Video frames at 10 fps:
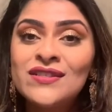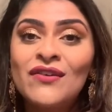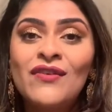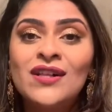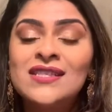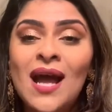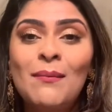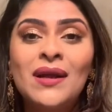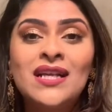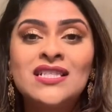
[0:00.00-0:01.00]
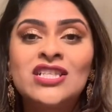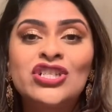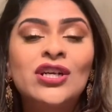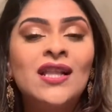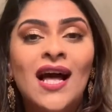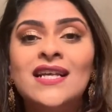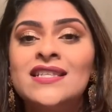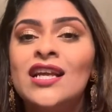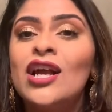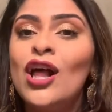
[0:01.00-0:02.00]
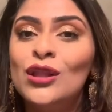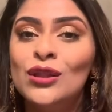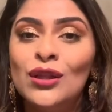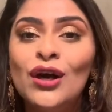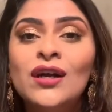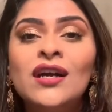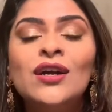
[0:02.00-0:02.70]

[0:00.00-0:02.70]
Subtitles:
of all time because it's such a classic look.